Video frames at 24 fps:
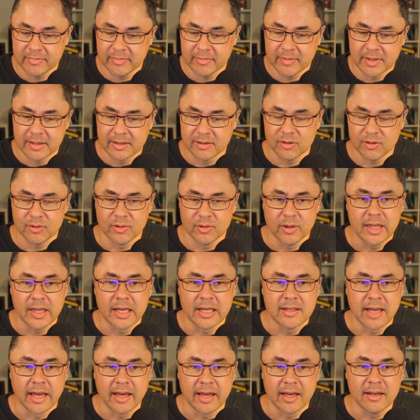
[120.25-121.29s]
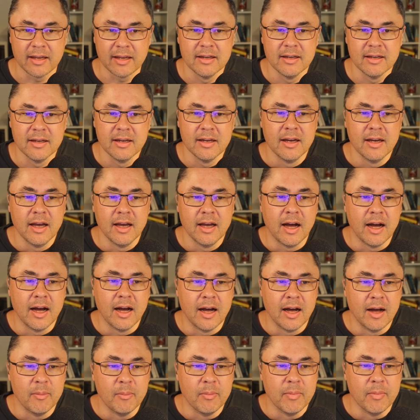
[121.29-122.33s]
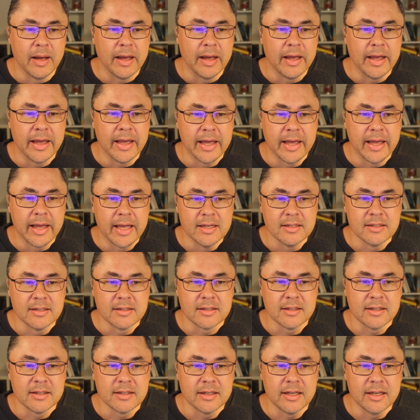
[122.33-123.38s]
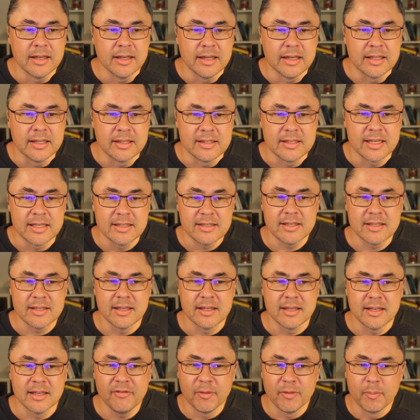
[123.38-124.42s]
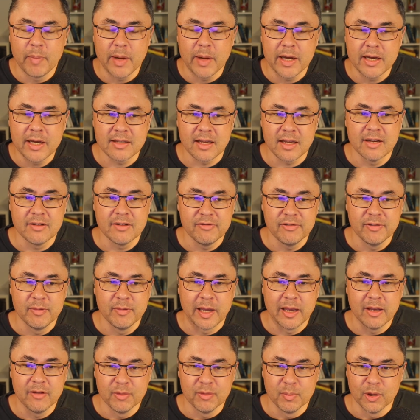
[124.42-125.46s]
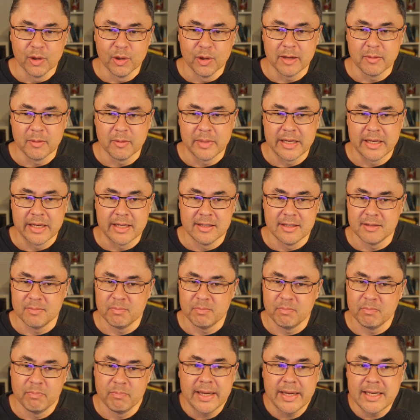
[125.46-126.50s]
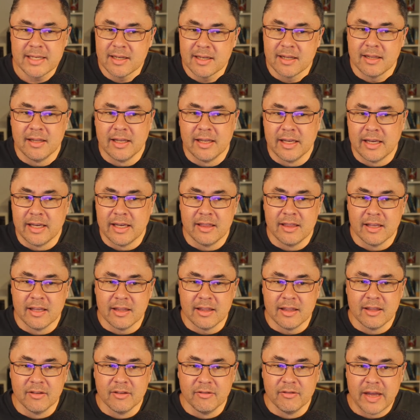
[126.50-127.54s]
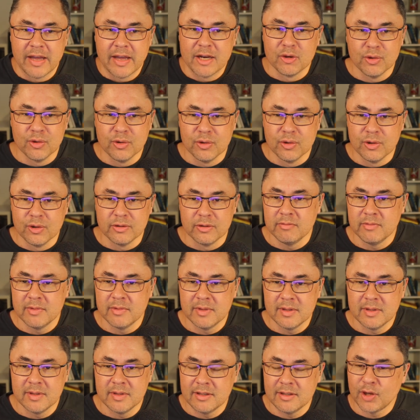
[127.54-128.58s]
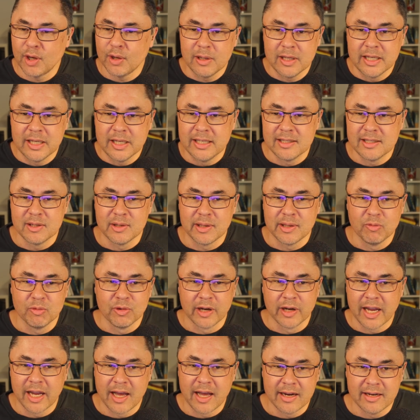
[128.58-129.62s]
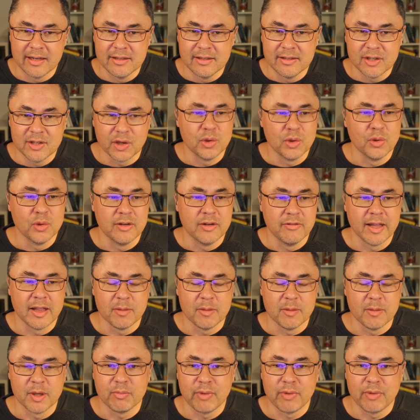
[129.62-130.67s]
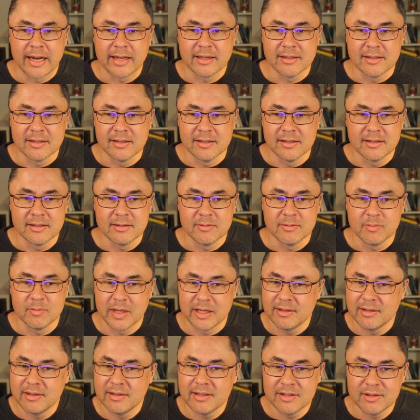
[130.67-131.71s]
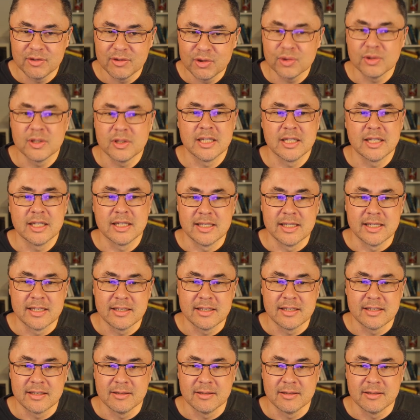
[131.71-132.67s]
sort of think tank. And it says that if a bug's unforgivable, it means basically that the vendor totally disregarded secure development practices. They just shouldn't exist.